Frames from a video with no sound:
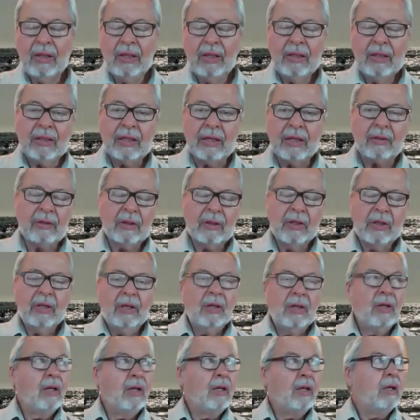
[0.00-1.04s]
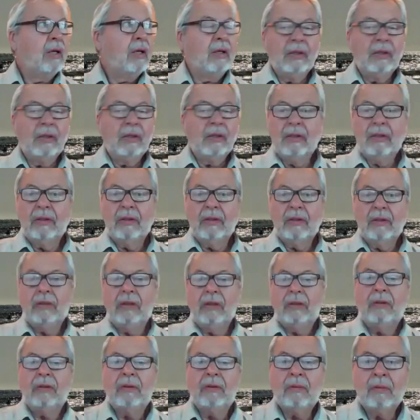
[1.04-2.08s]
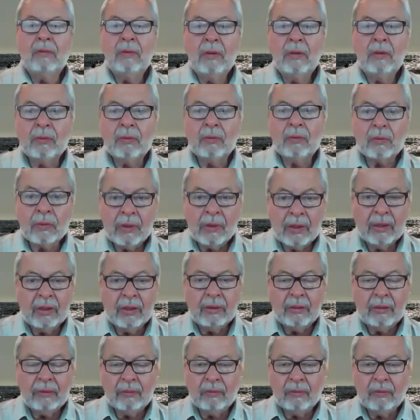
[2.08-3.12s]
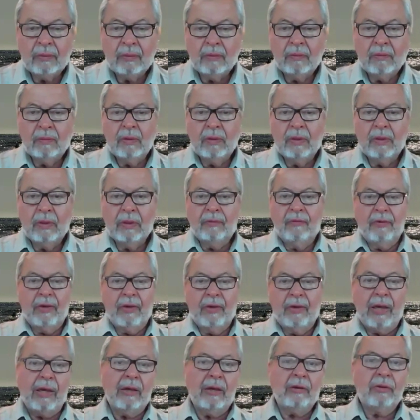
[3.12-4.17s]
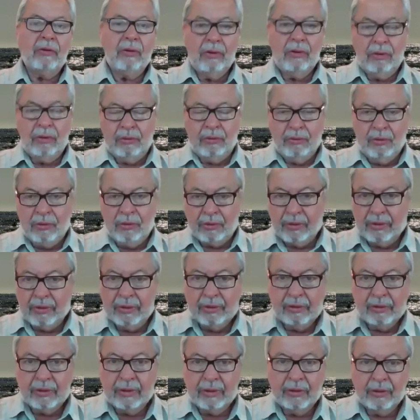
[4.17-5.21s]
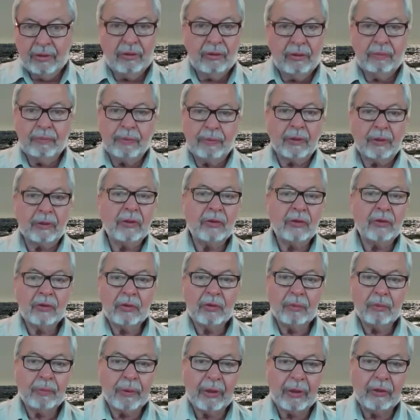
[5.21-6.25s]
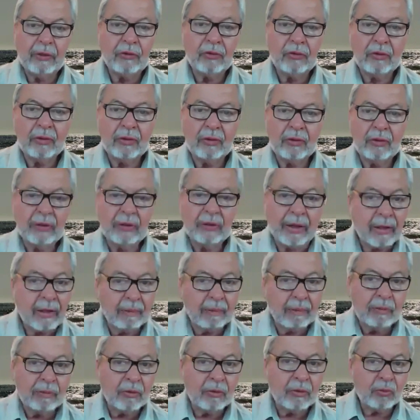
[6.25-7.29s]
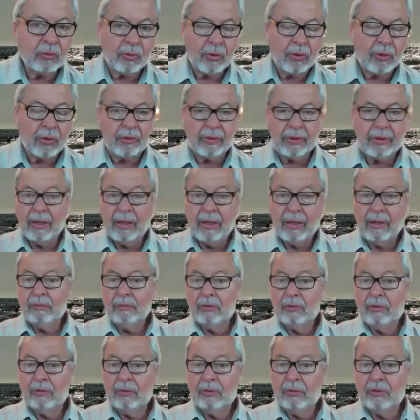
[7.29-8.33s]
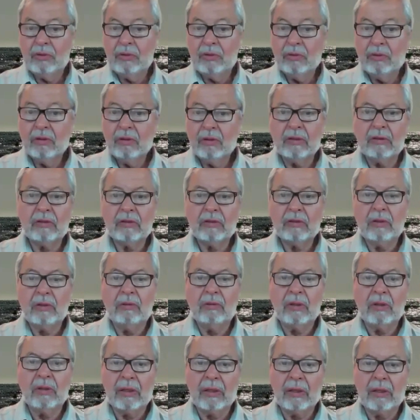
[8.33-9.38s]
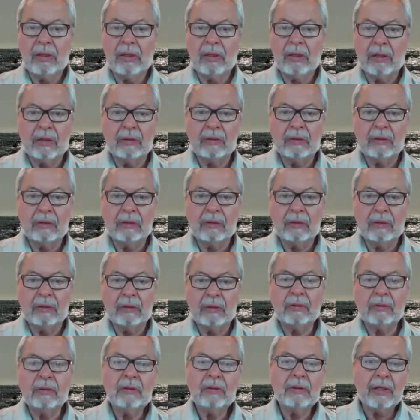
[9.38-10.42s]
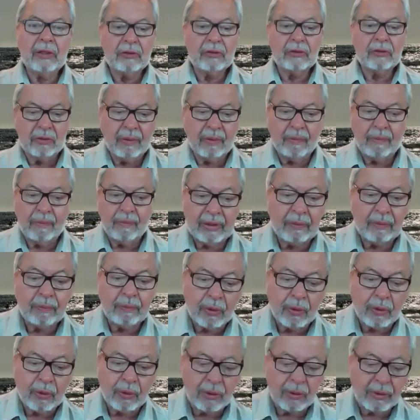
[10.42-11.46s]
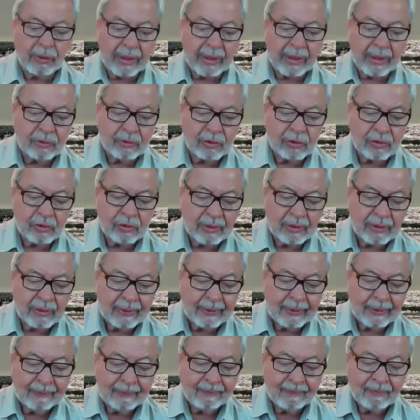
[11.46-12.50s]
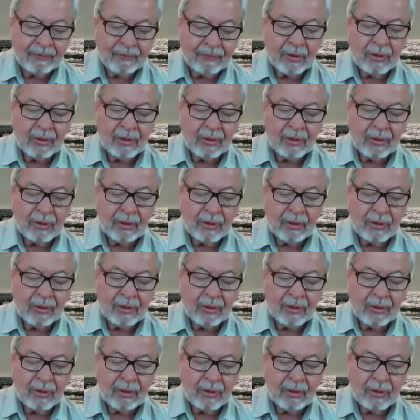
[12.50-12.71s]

Now, we really would value your continued participation in ICOMOS programs and also our National Committee programs.